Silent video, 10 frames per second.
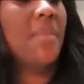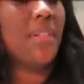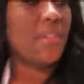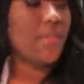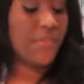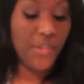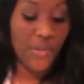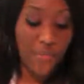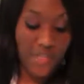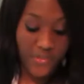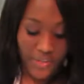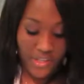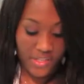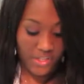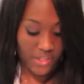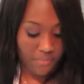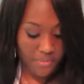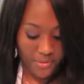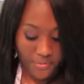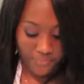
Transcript: mother of too much freaking shampoo.